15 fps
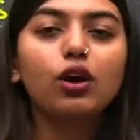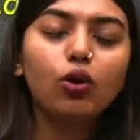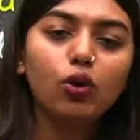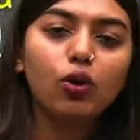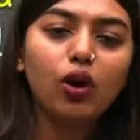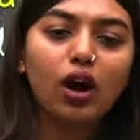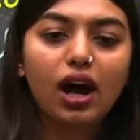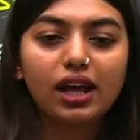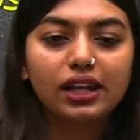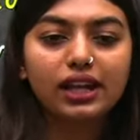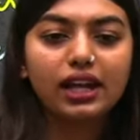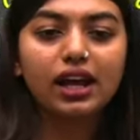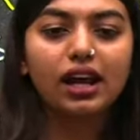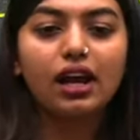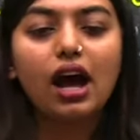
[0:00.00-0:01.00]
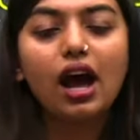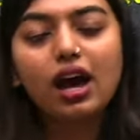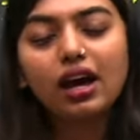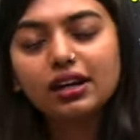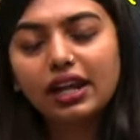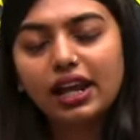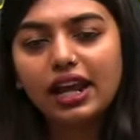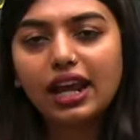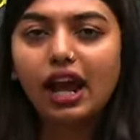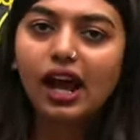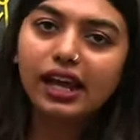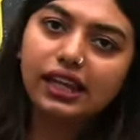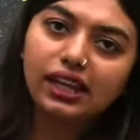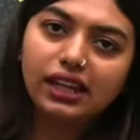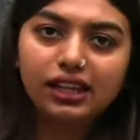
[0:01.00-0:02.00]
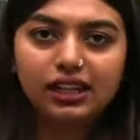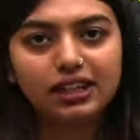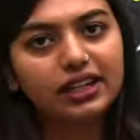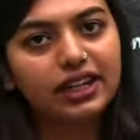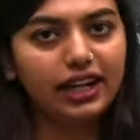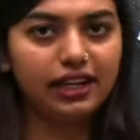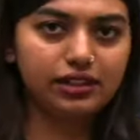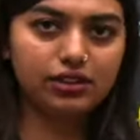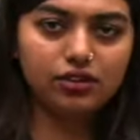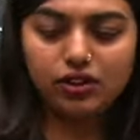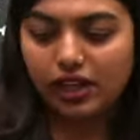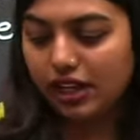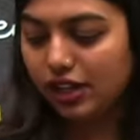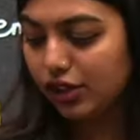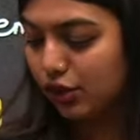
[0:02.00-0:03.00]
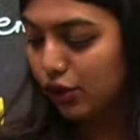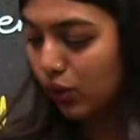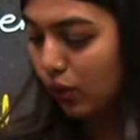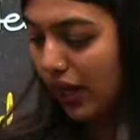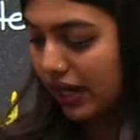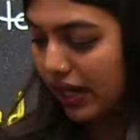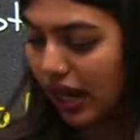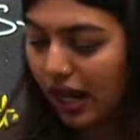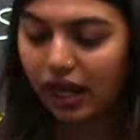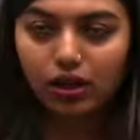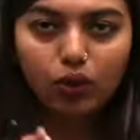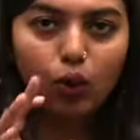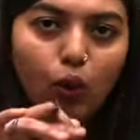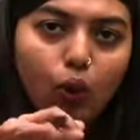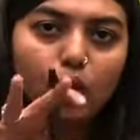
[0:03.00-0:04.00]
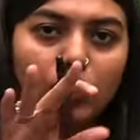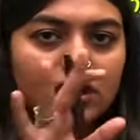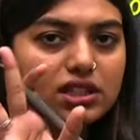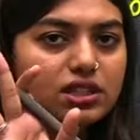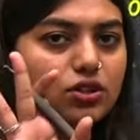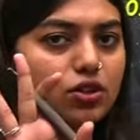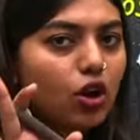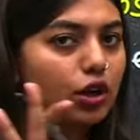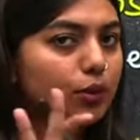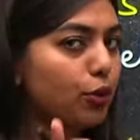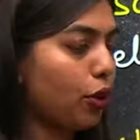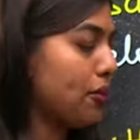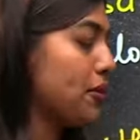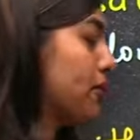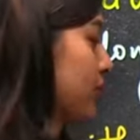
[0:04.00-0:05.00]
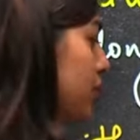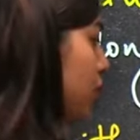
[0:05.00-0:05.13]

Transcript: Korai, correct. Okay. U and O is not a problem.